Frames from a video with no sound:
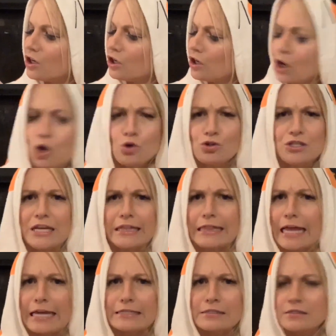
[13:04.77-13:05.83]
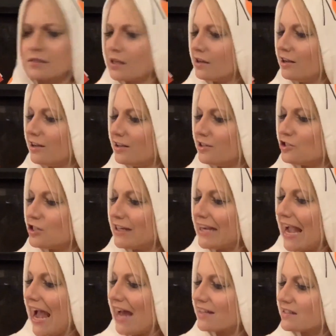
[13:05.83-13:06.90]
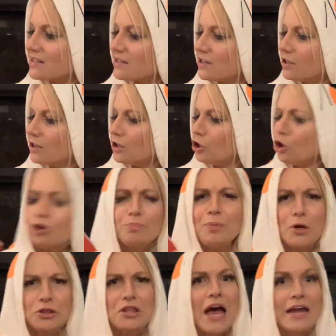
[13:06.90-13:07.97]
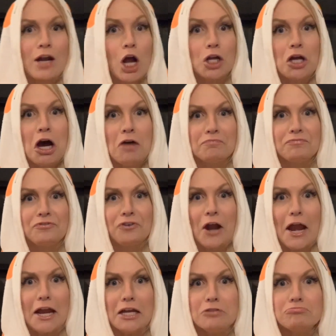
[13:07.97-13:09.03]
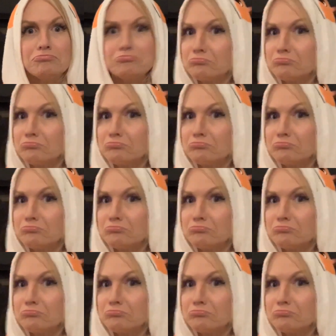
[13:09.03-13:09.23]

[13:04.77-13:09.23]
"Who did this?" she asked. "Who put that on Humphrey?"